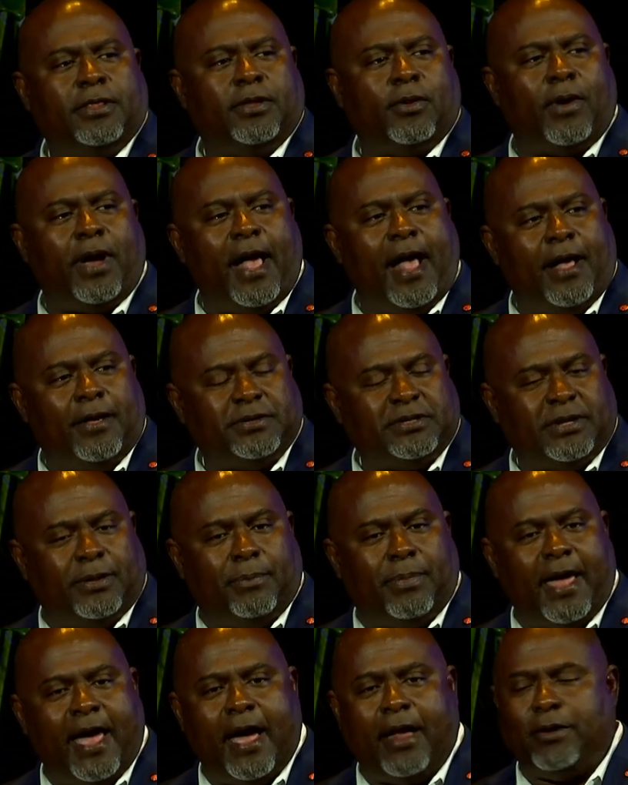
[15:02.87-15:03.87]
their
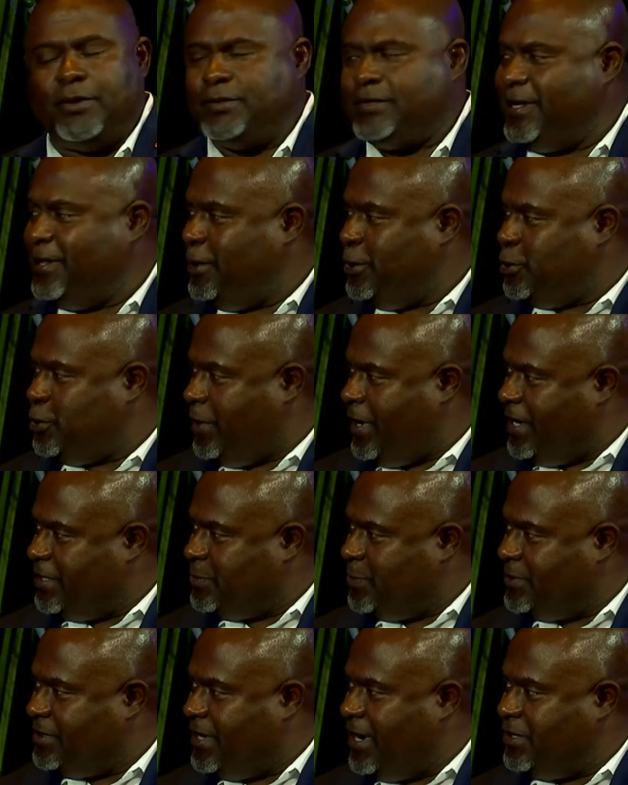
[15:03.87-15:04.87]
housing patterns and their
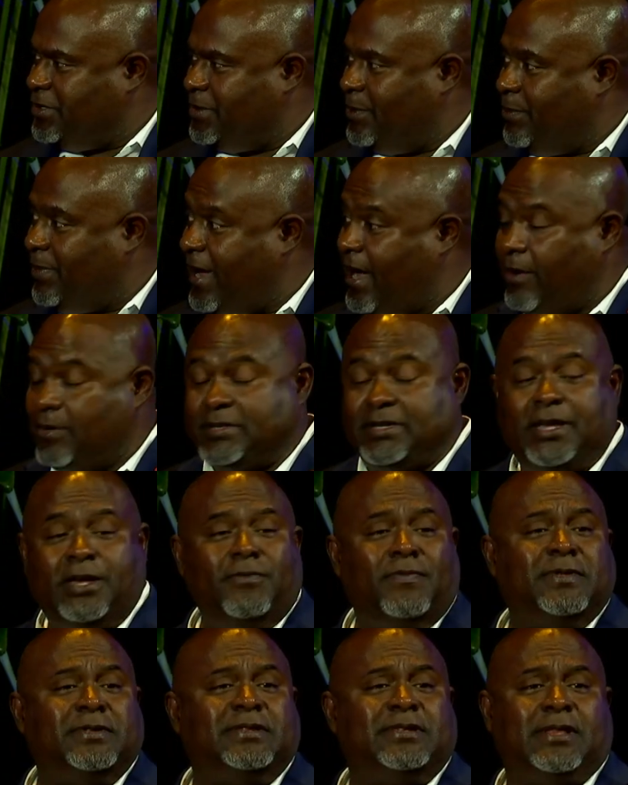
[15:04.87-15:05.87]
transportation patterns,
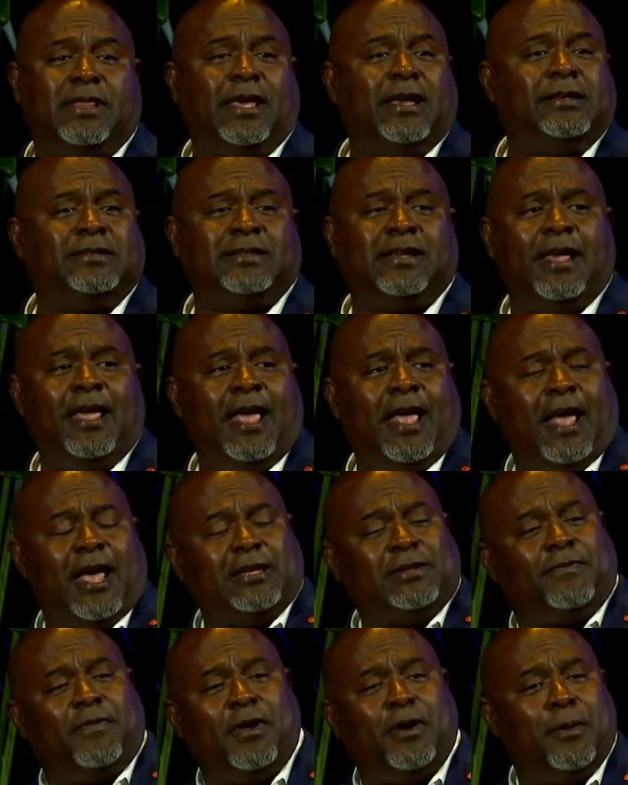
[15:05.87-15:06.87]
even things
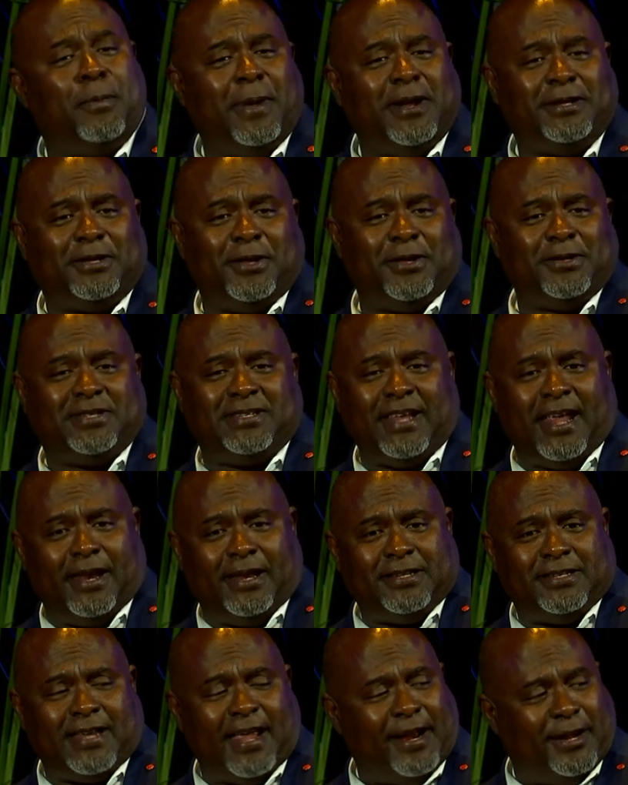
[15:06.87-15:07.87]
as fundamental as
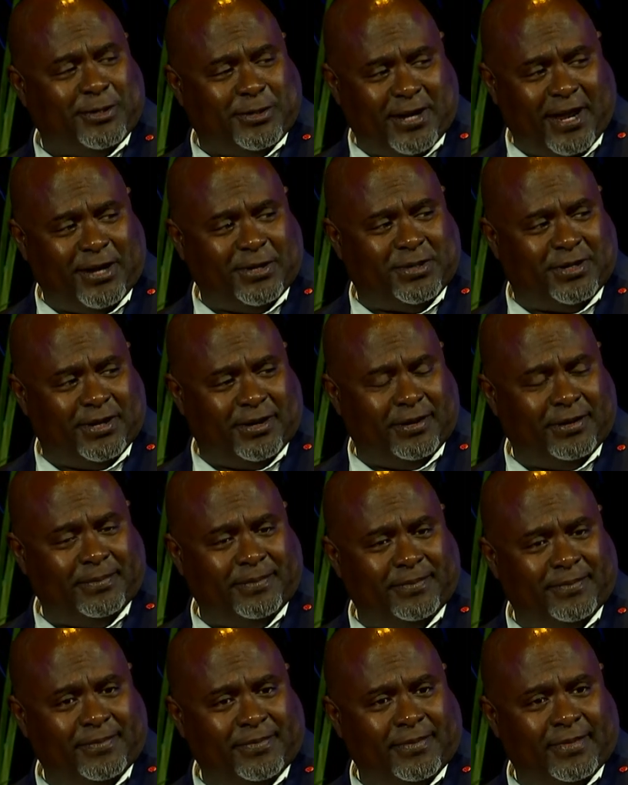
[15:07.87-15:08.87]
san sanitation
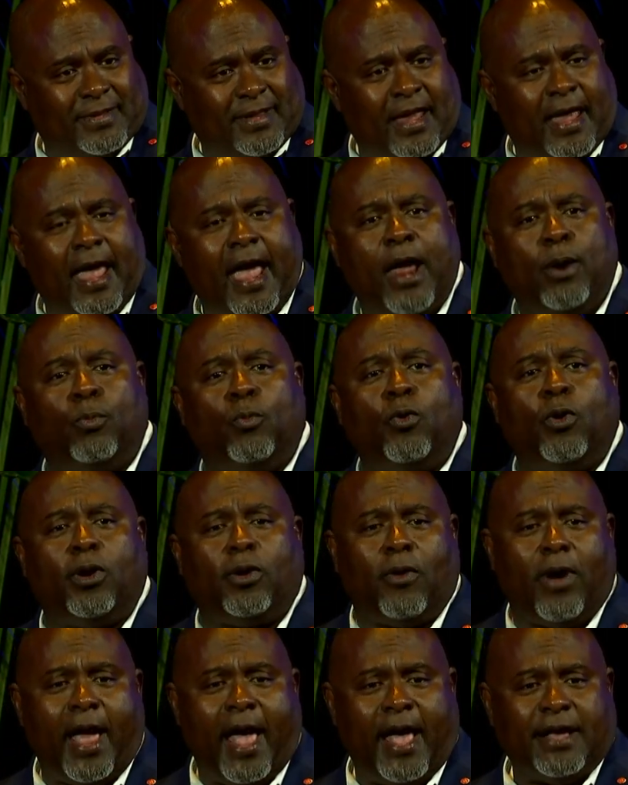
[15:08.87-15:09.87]
and
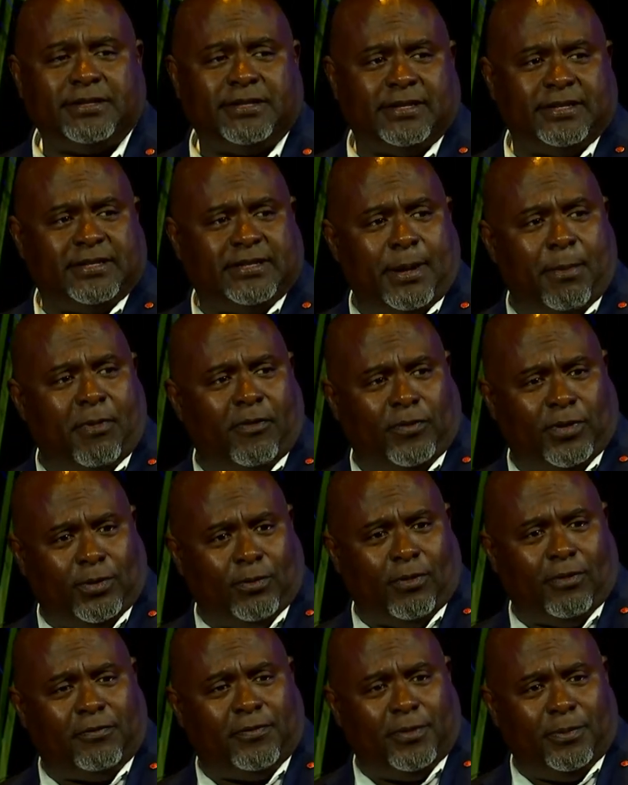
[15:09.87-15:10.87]
water access. Some of
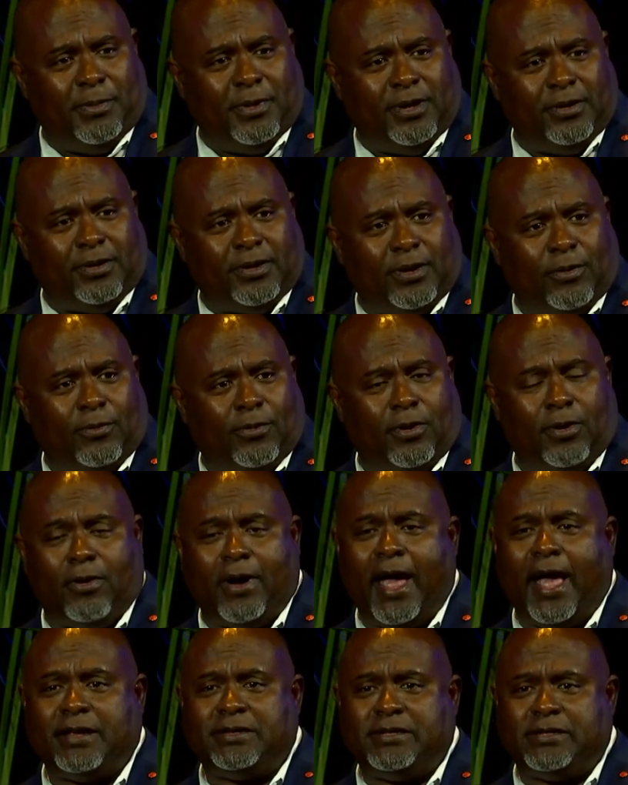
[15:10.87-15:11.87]
you are familiar that water
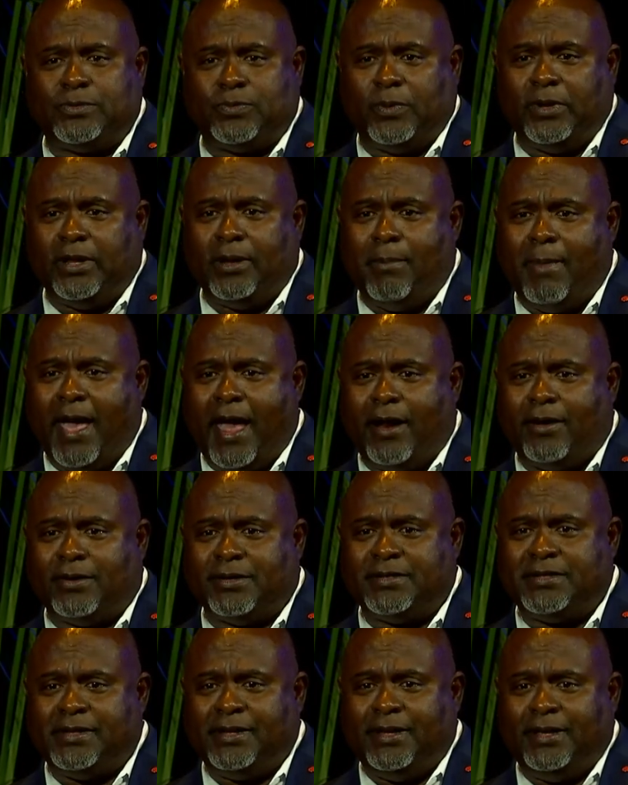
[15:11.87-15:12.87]
access really
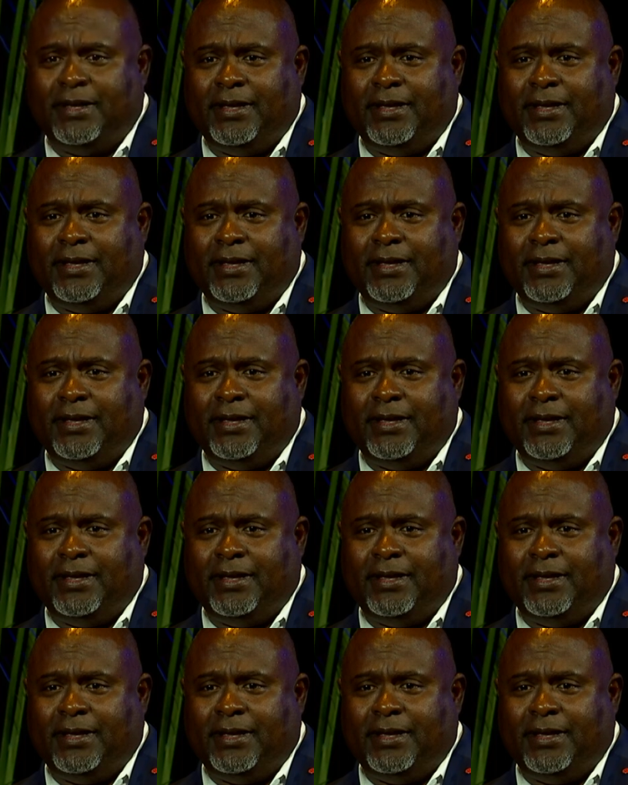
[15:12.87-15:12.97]
matters.